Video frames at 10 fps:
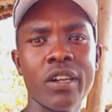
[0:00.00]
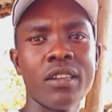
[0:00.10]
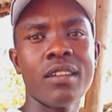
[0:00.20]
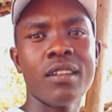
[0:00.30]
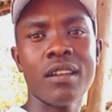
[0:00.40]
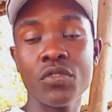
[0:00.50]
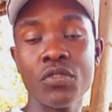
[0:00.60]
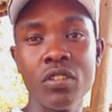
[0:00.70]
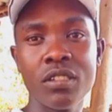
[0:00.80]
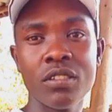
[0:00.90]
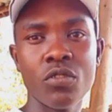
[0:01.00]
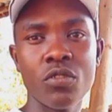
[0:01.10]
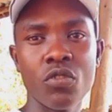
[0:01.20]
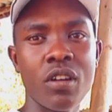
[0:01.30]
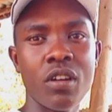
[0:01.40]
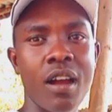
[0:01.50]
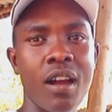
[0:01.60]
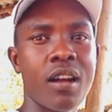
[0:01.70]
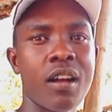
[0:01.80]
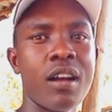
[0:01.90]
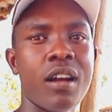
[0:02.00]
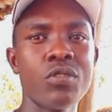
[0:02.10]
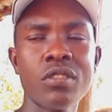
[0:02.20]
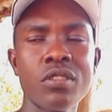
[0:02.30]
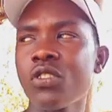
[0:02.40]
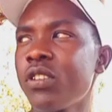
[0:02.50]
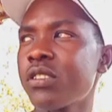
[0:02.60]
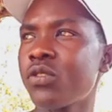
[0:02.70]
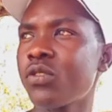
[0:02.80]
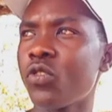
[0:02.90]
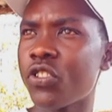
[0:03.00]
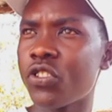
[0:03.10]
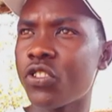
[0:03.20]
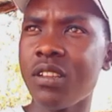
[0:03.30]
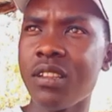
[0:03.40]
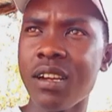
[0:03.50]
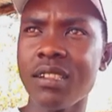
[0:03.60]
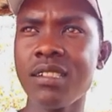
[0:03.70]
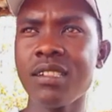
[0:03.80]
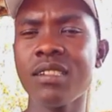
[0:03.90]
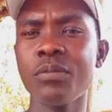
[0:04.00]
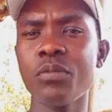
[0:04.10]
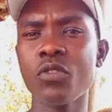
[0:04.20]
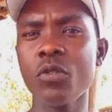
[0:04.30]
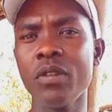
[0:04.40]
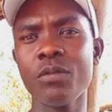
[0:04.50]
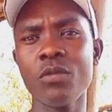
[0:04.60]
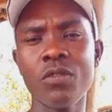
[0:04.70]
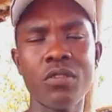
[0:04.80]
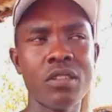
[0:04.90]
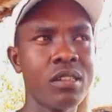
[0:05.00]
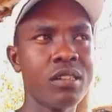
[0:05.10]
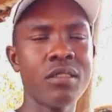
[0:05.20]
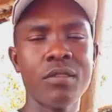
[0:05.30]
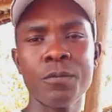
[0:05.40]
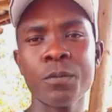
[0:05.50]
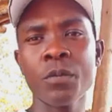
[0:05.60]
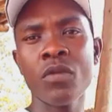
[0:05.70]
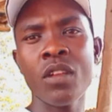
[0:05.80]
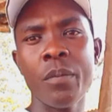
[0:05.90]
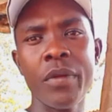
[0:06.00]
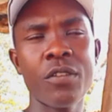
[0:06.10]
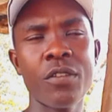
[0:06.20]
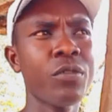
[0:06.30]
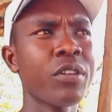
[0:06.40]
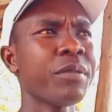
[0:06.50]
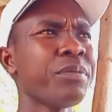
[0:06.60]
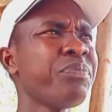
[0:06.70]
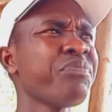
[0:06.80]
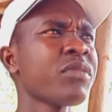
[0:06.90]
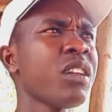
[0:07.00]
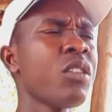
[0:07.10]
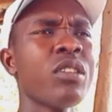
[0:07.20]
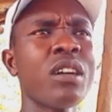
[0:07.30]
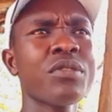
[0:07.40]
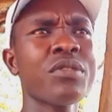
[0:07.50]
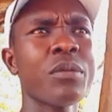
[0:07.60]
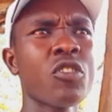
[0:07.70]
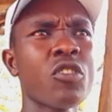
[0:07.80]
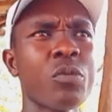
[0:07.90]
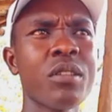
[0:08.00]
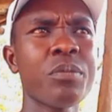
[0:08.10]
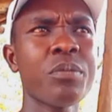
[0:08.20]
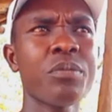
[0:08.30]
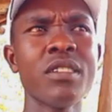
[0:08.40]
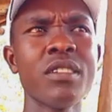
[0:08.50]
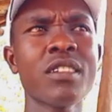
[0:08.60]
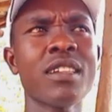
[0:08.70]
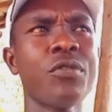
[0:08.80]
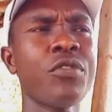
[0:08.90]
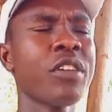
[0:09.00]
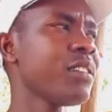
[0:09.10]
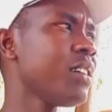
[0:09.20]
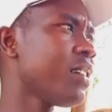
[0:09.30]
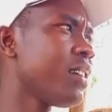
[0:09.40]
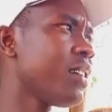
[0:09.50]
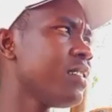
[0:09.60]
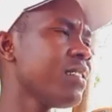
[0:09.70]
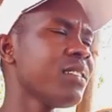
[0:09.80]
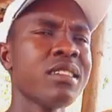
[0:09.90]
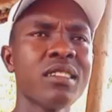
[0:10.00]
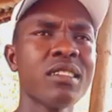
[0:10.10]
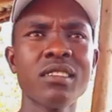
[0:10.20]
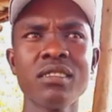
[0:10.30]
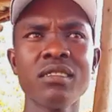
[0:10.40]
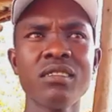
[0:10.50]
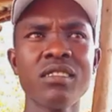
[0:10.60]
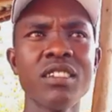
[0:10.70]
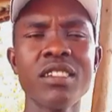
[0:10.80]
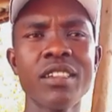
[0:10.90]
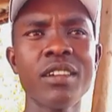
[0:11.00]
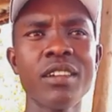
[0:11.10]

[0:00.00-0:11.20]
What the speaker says: enough salt to your cows so as to control that problem of milk fever. We have some normal diseases that affect their herd, ECF.